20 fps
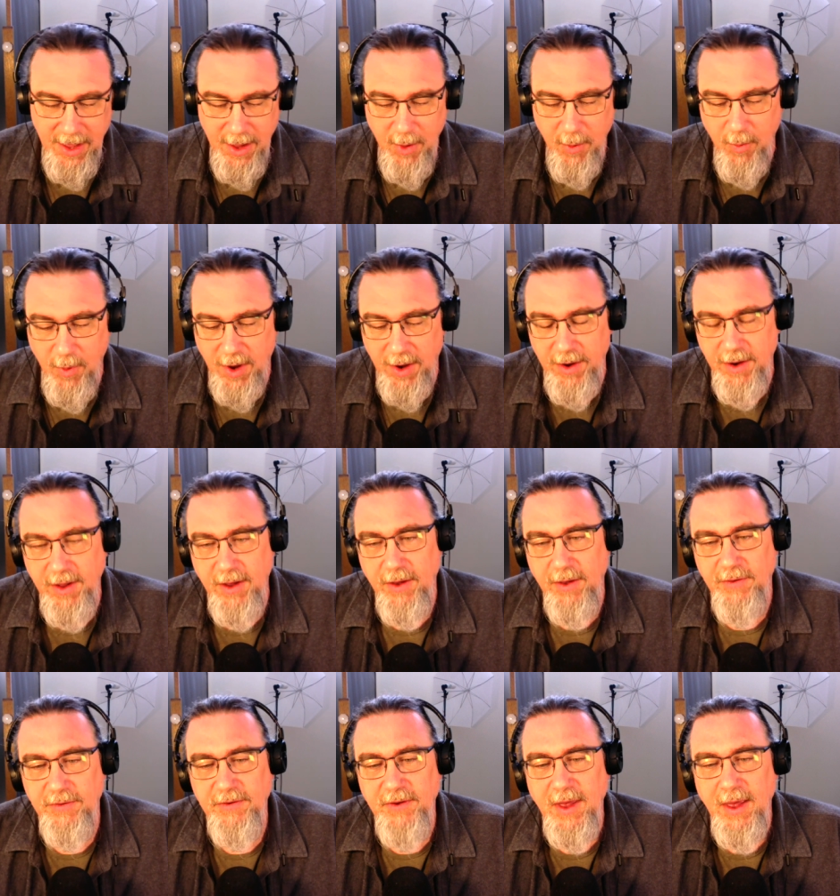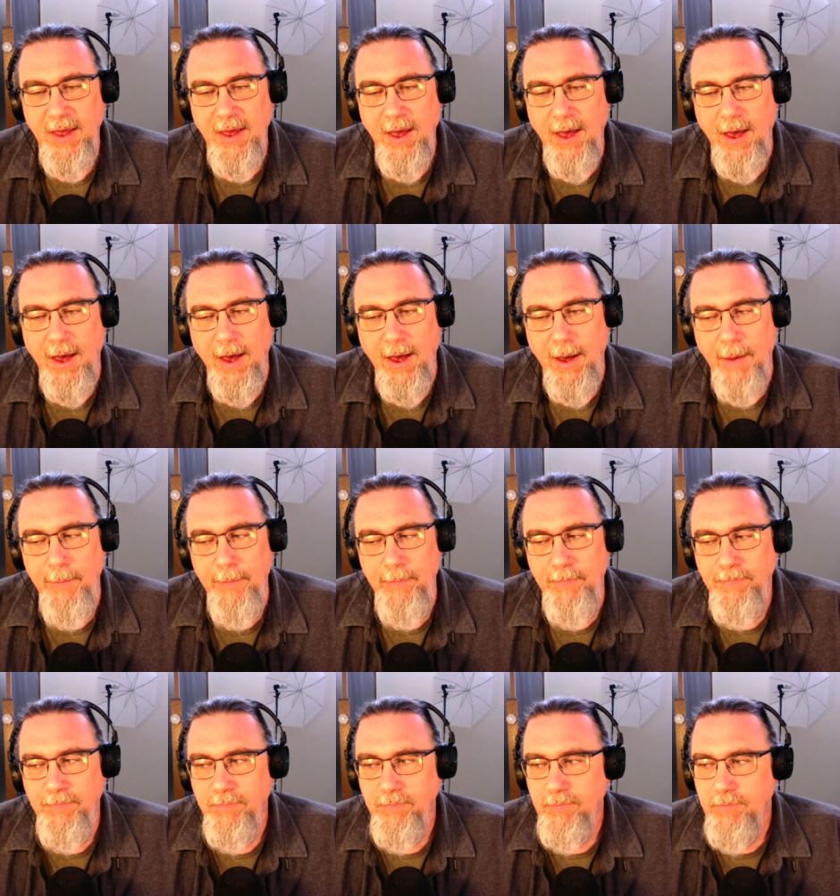what it is.
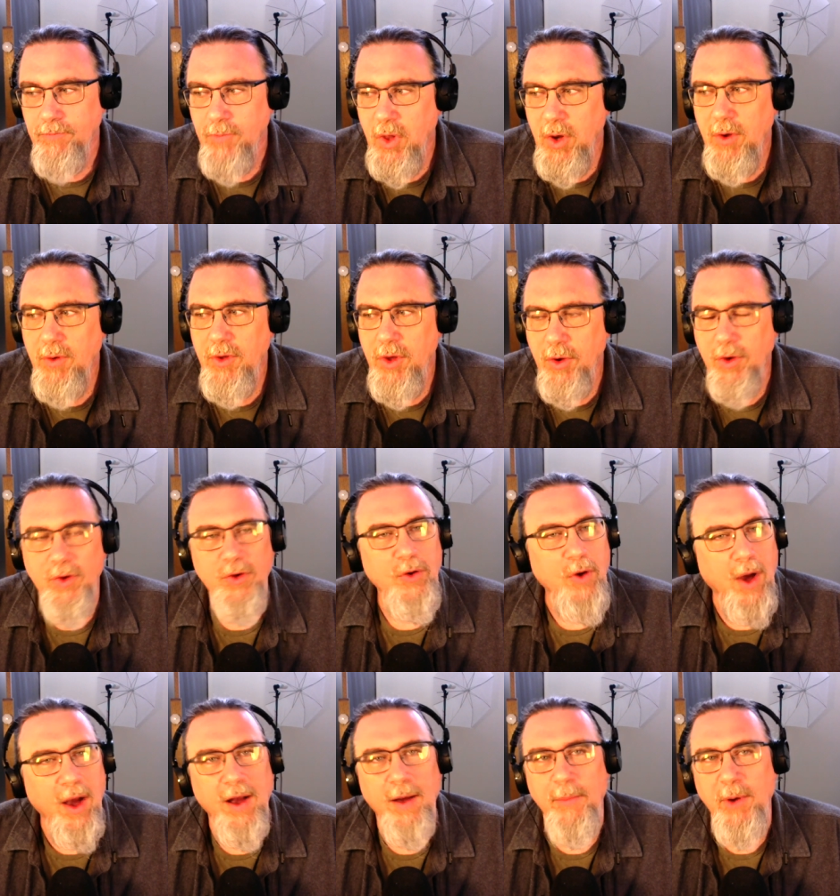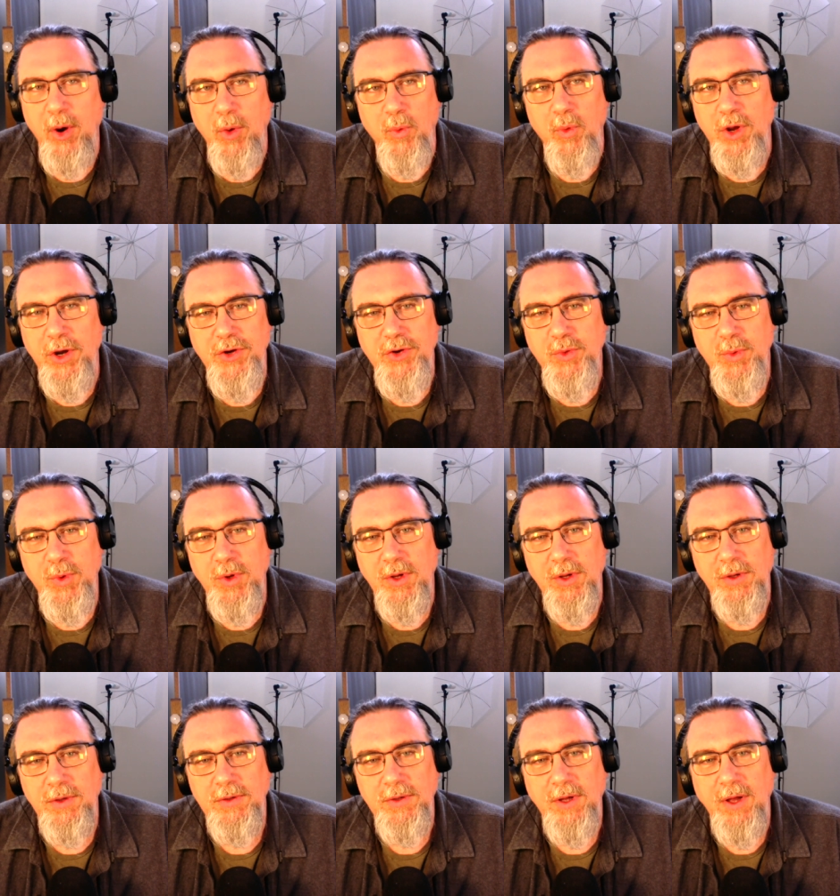You can talk about a
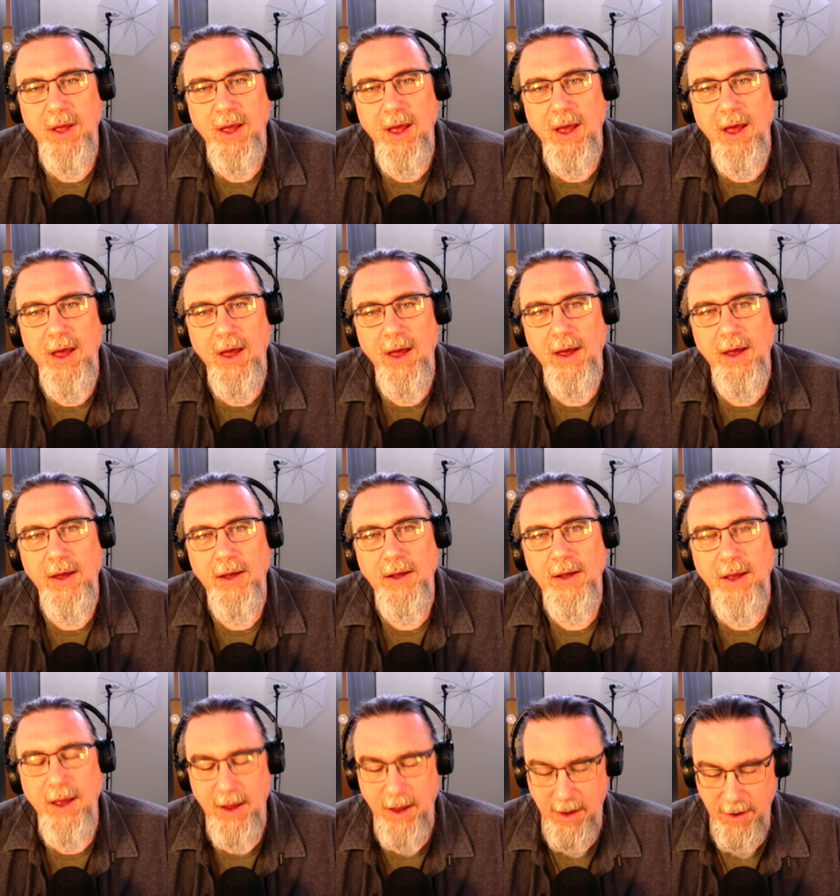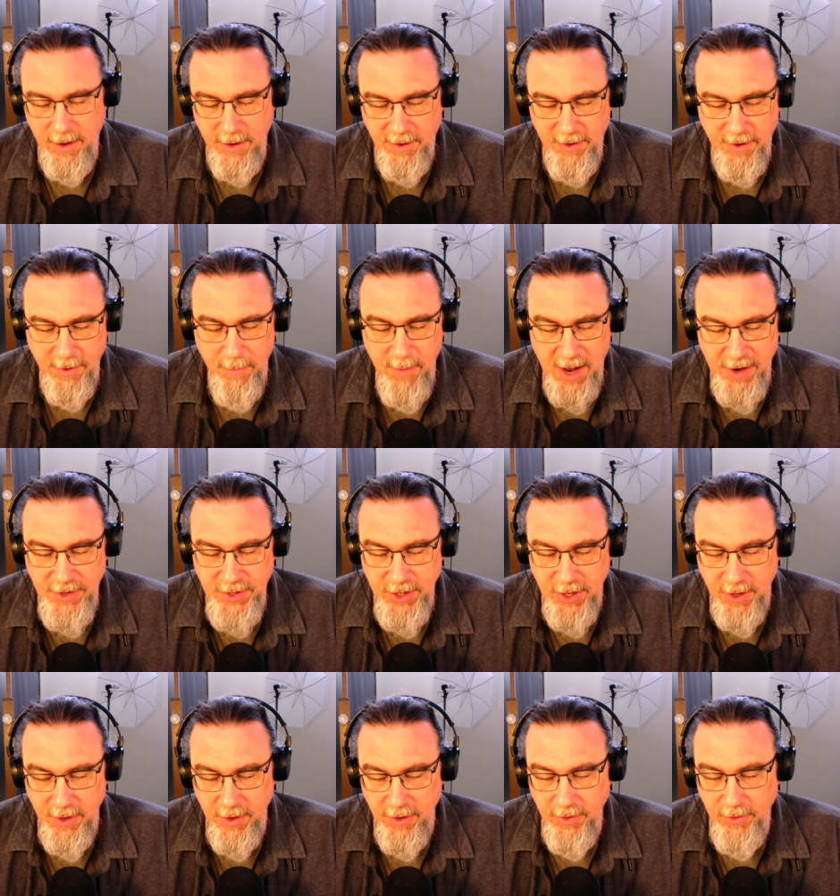ritual a
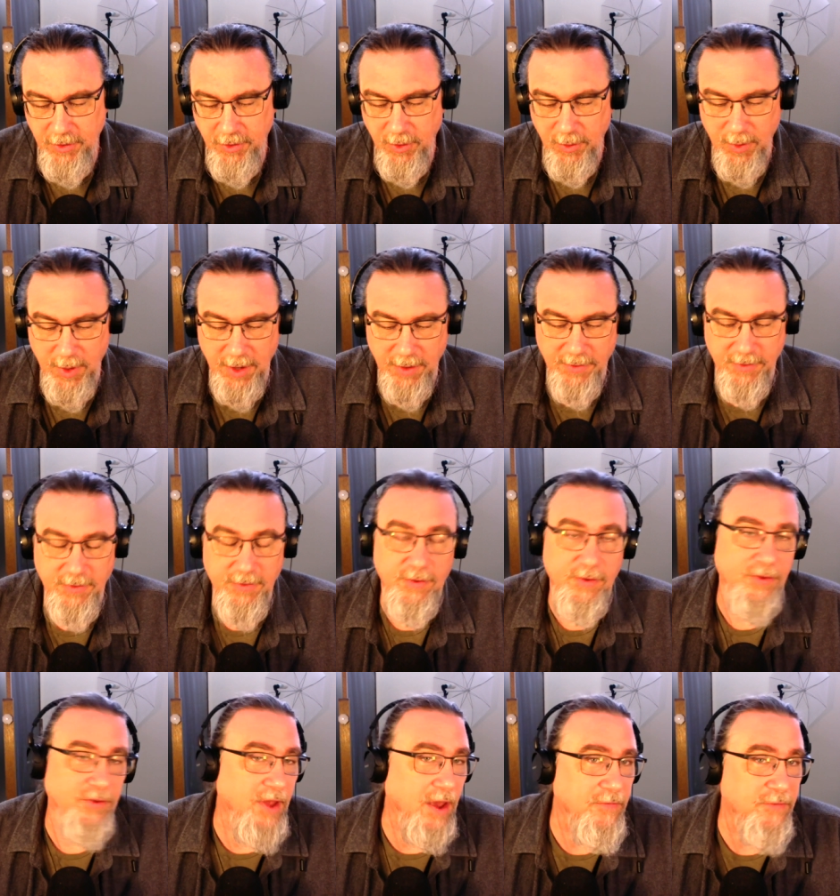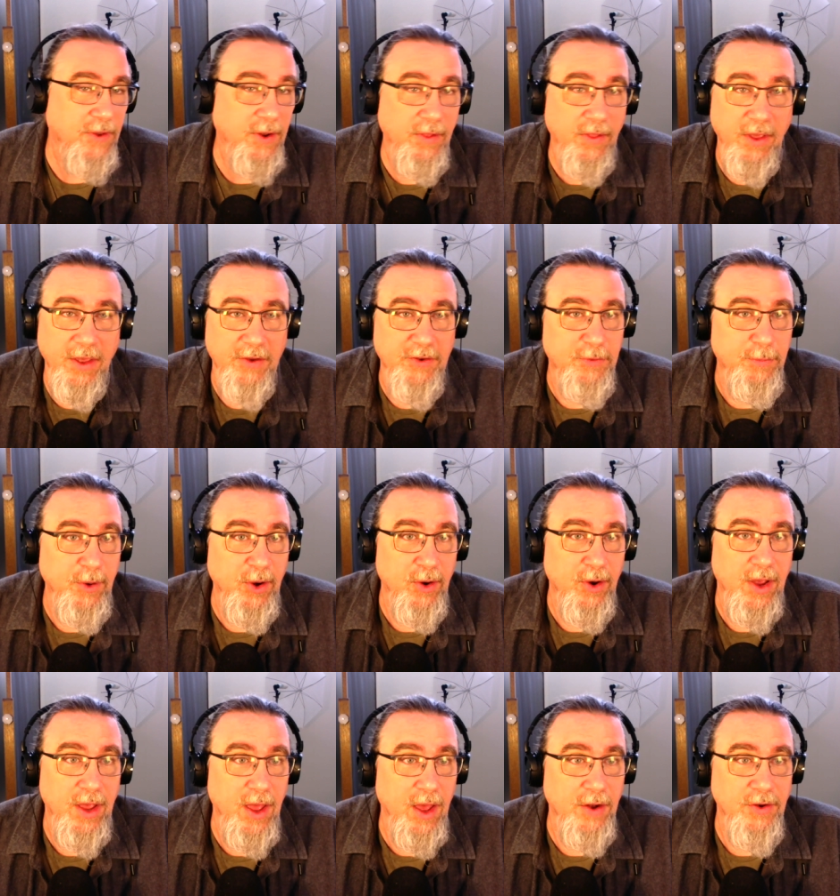dimension to it, definitely
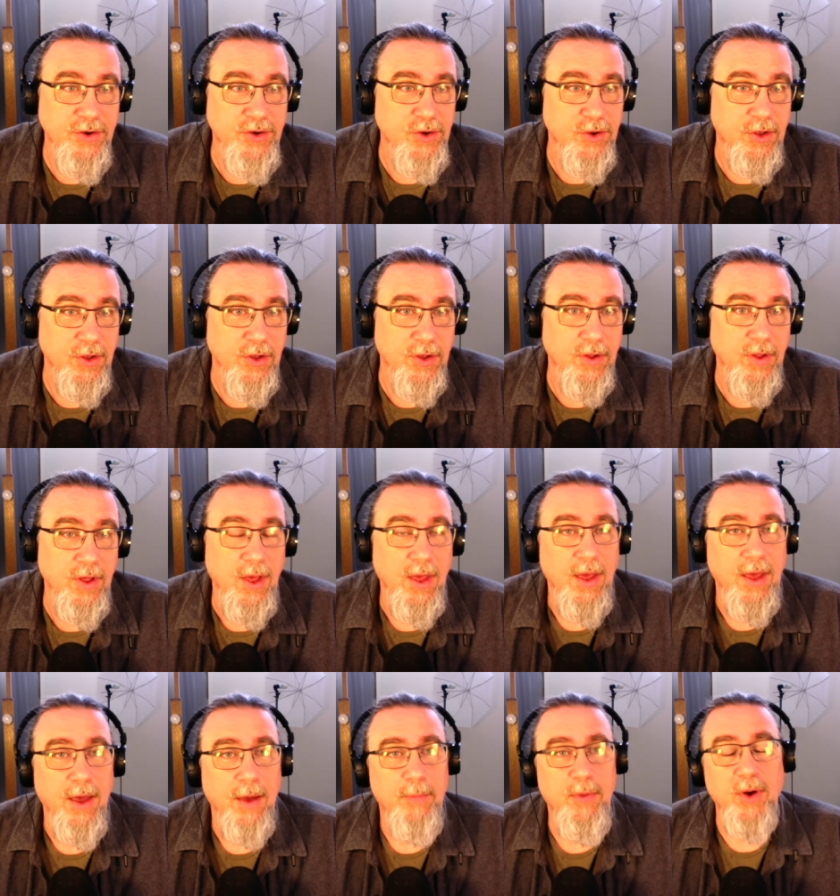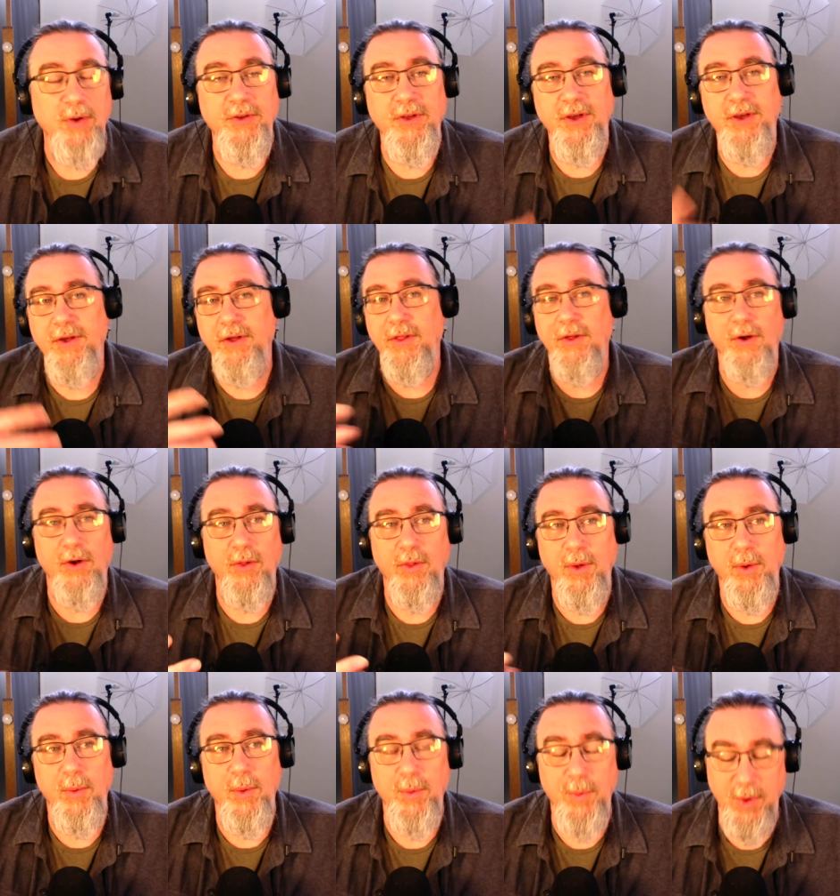experiential,
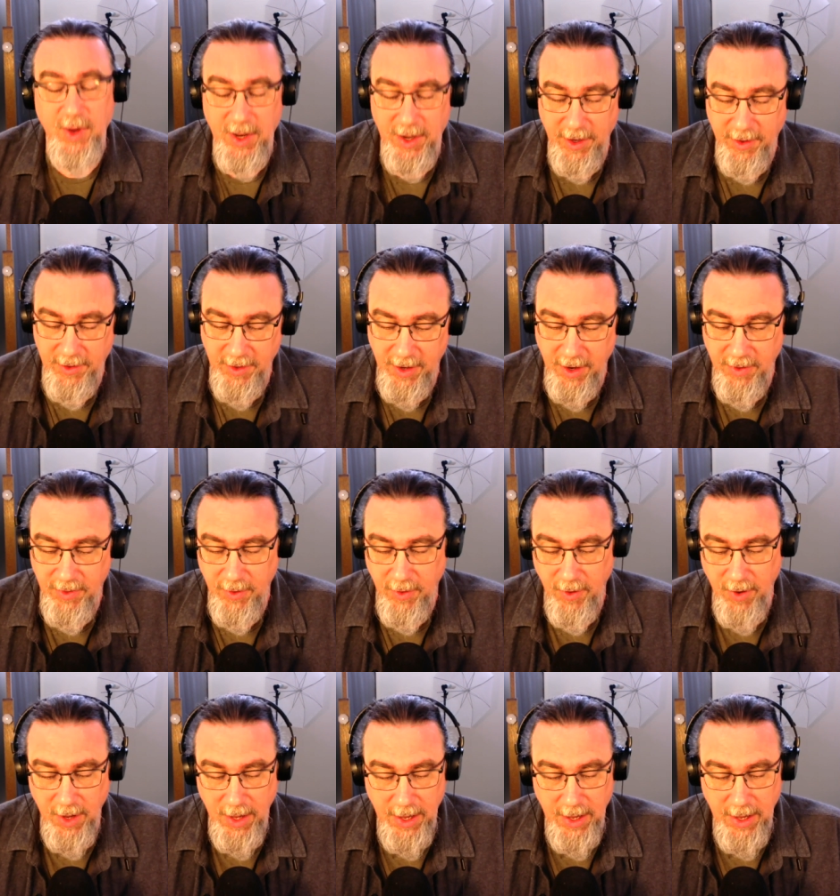particularly when we're getting together